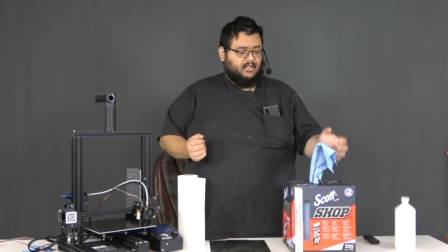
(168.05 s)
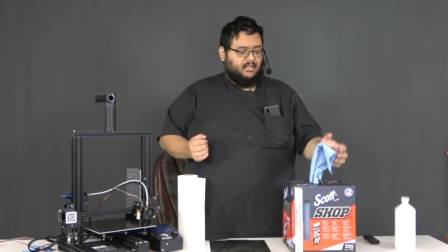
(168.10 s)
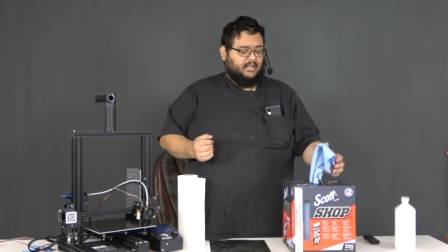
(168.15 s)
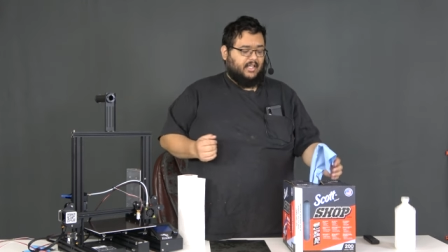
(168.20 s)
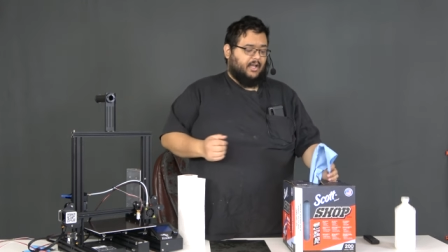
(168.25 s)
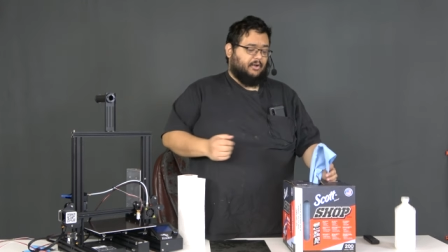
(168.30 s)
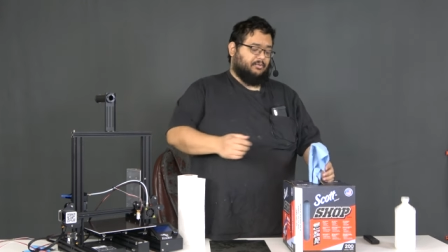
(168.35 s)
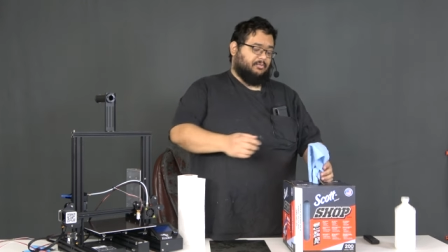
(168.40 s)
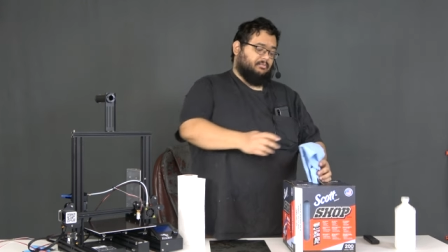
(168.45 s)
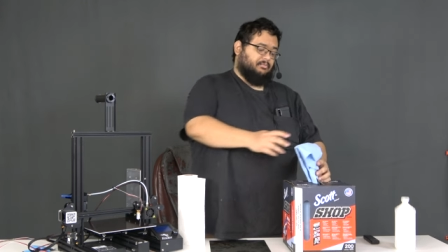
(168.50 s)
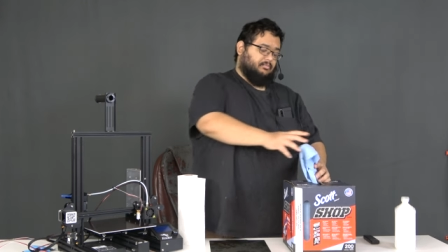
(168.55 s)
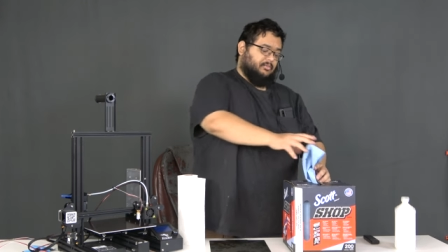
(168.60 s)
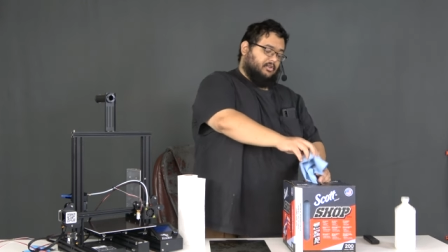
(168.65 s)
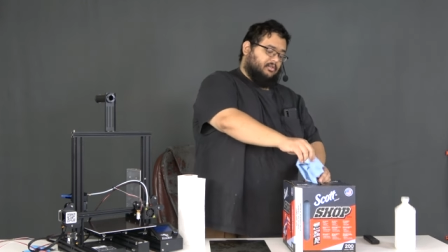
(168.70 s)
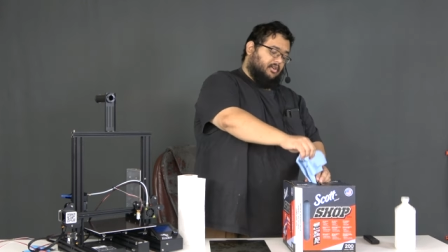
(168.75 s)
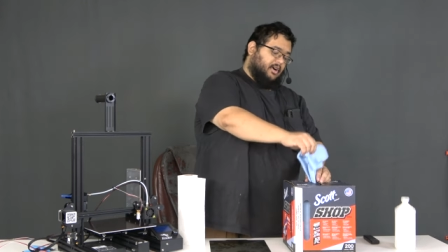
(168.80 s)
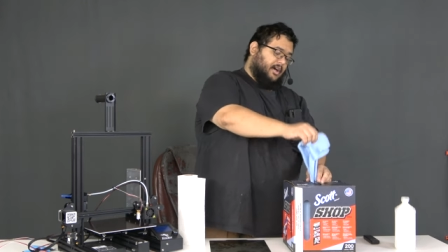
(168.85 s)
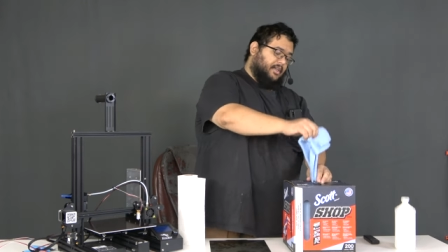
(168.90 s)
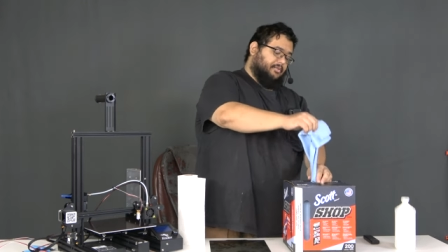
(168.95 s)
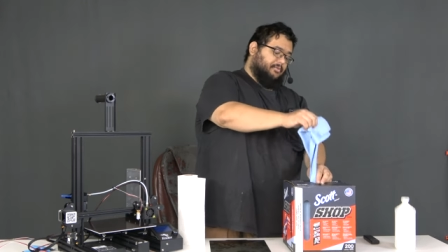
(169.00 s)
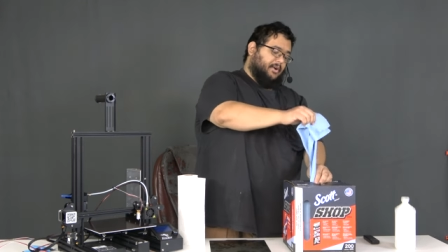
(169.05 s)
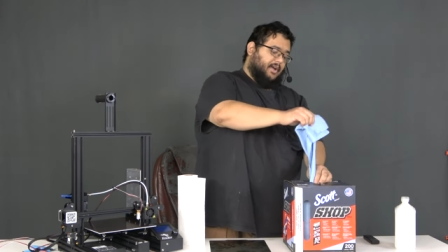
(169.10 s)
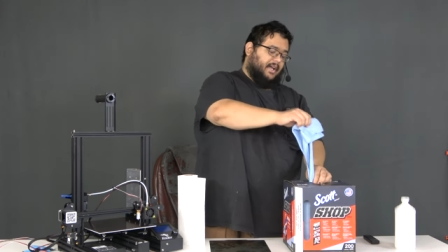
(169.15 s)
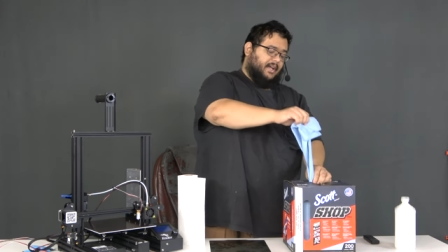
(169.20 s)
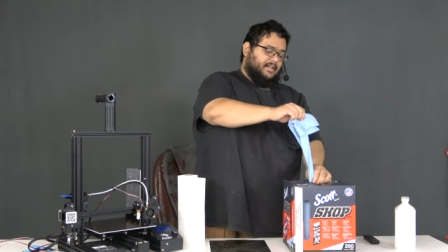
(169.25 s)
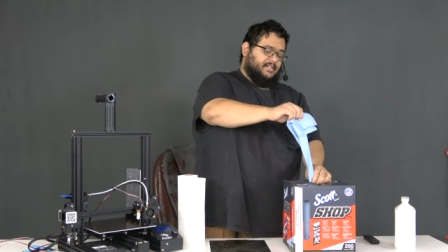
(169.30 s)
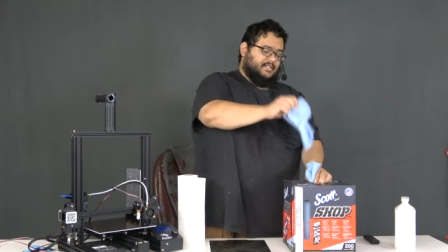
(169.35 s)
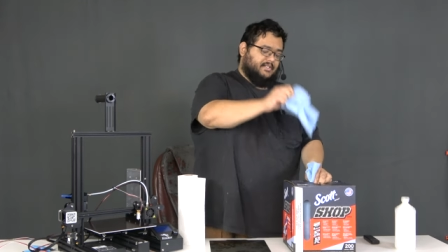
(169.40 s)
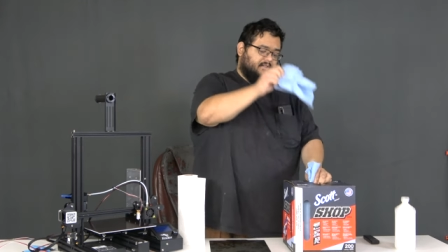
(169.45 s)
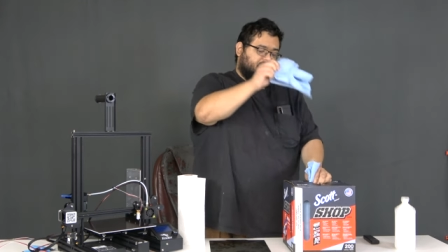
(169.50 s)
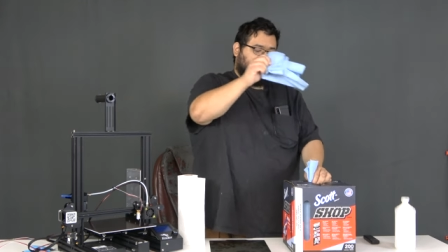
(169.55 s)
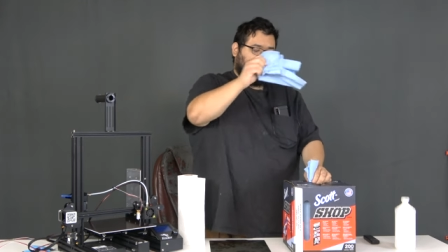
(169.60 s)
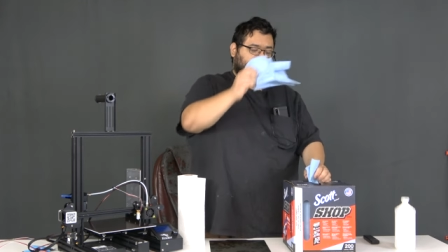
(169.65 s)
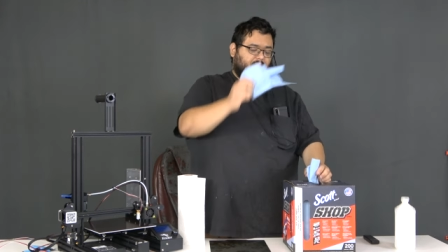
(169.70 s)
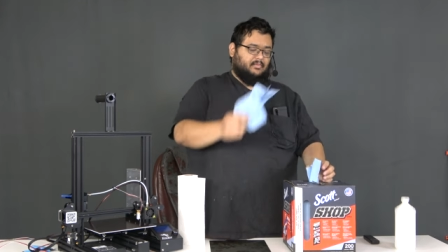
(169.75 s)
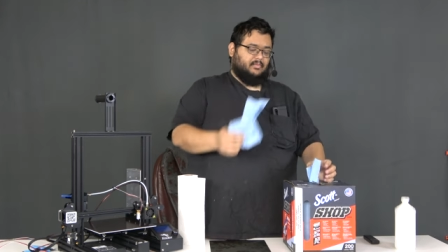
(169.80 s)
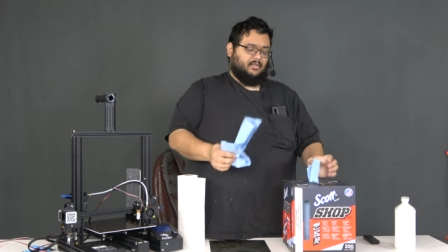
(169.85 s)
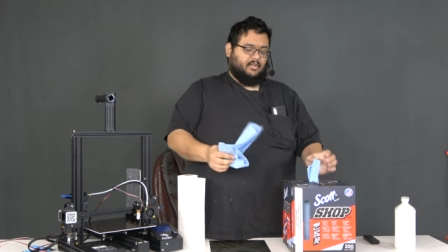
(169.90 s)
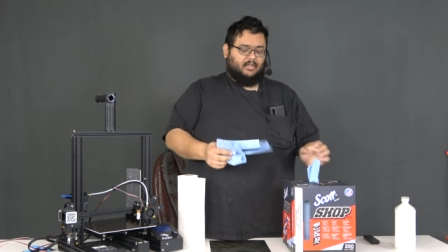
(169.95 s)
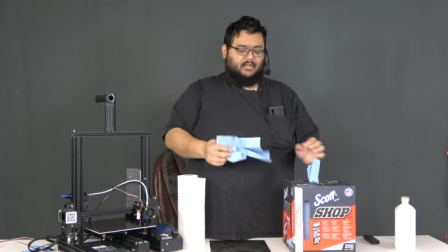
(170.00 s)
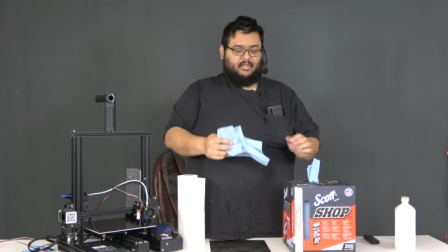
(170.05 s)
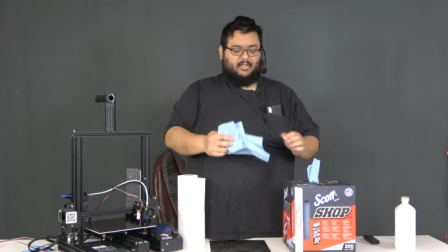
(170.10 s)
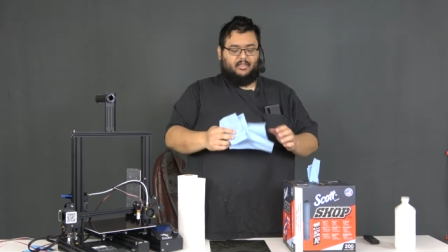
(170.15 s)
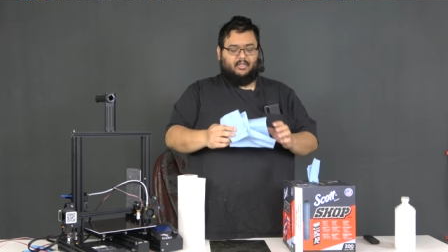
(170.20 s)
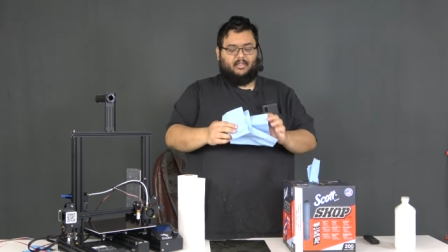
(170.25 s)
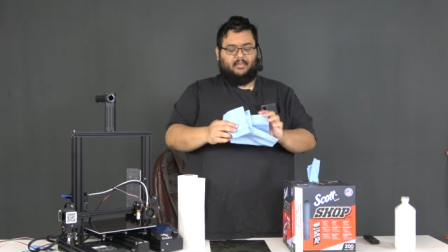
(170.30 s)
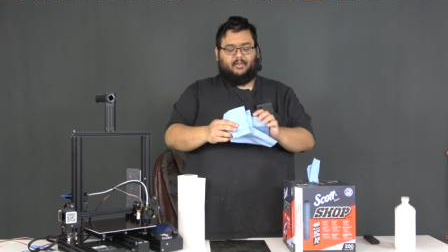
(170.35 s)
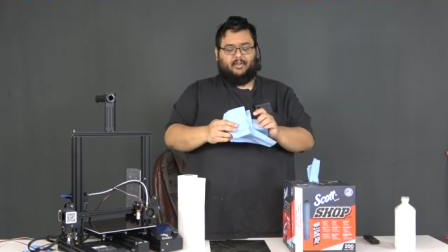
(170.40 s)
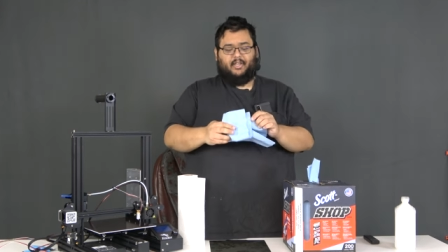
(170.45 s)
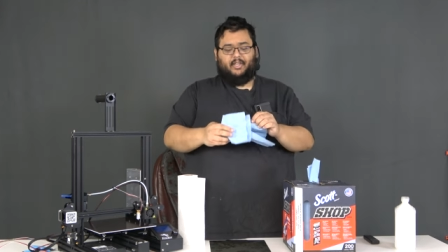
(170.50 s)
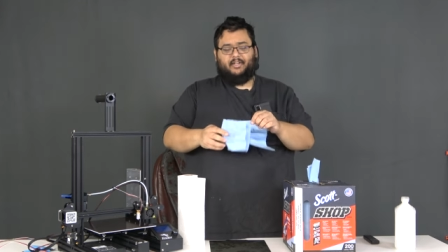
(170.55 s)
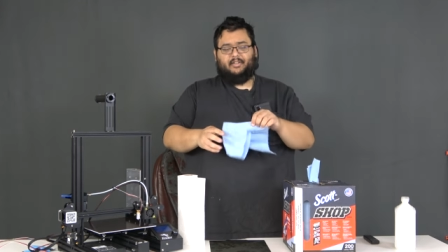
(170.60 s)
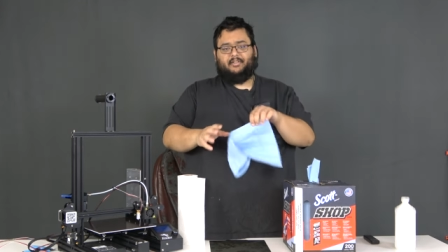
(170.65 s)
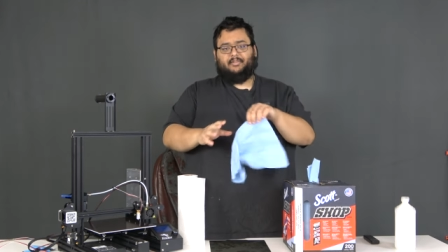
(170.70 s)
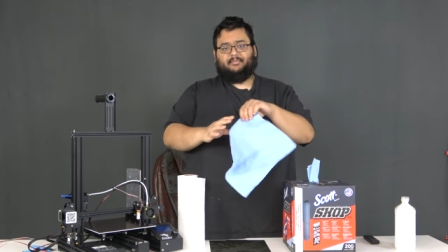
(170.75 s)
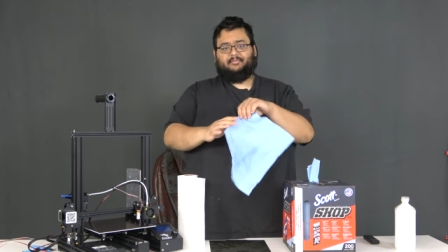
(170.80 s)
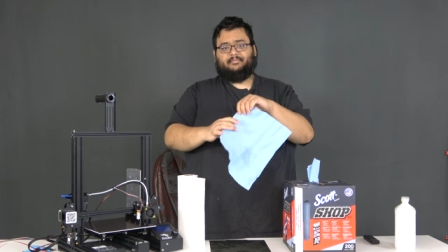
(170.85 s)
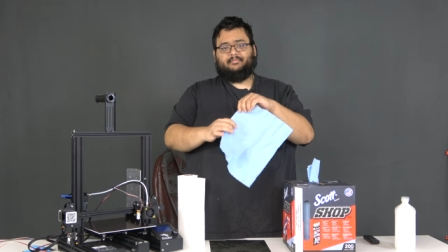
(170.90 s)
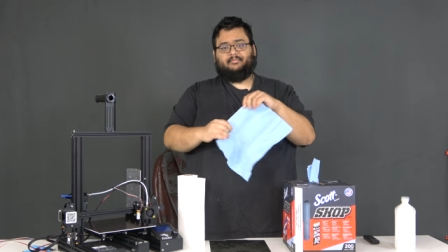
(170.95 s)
Now, cloth rags, on the other hand,